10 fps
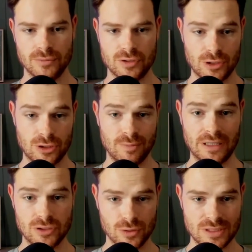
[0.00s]
So we should be
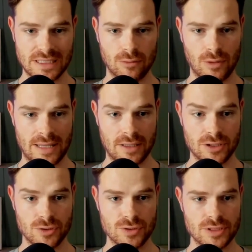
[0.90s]
exhausting all other
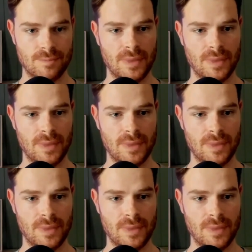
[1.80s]
issues.